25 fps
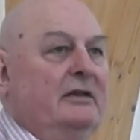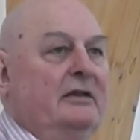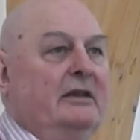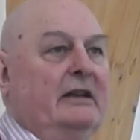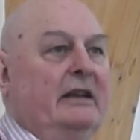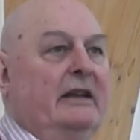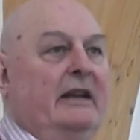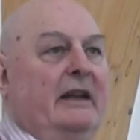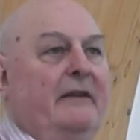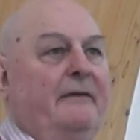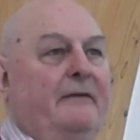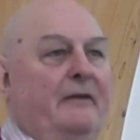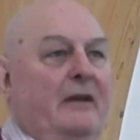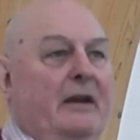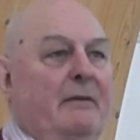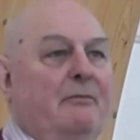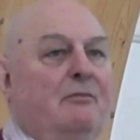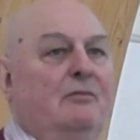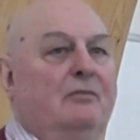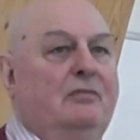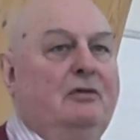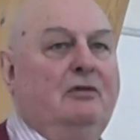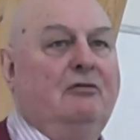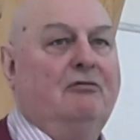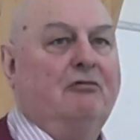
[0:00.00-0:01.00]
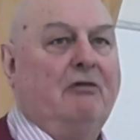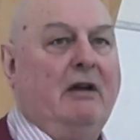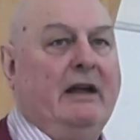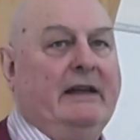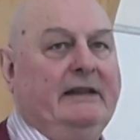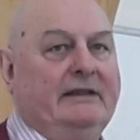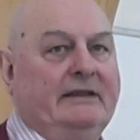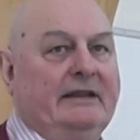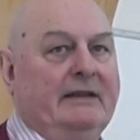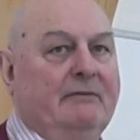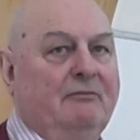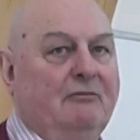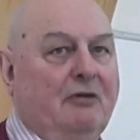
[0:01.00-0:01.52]
to give him
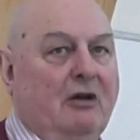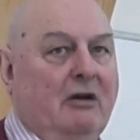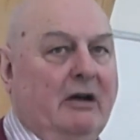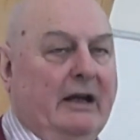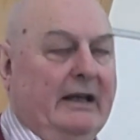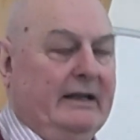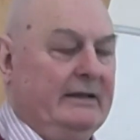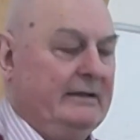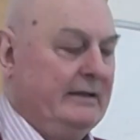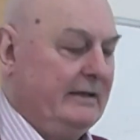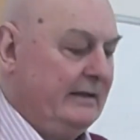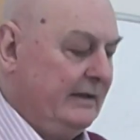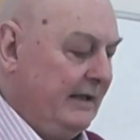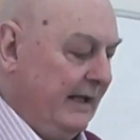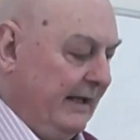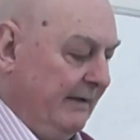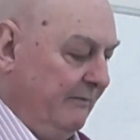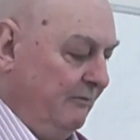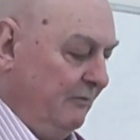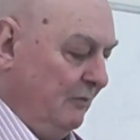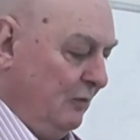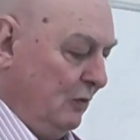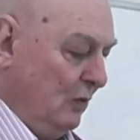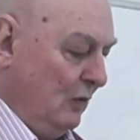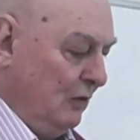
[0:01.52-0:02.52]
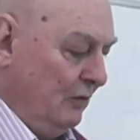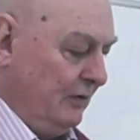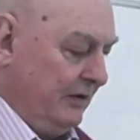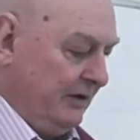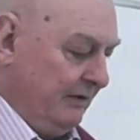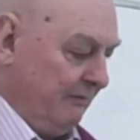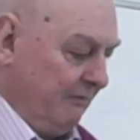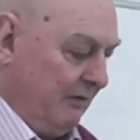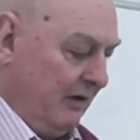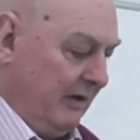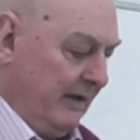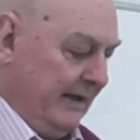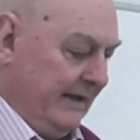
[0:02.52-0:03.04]
grazing rights and
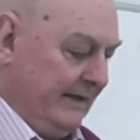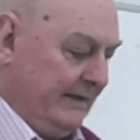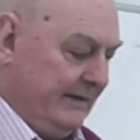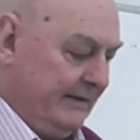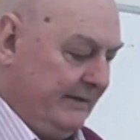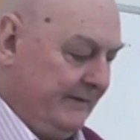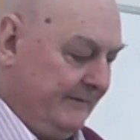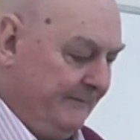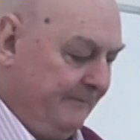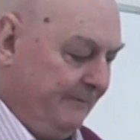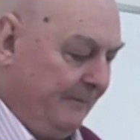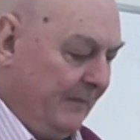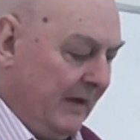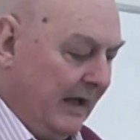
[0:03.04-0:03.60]
water rights.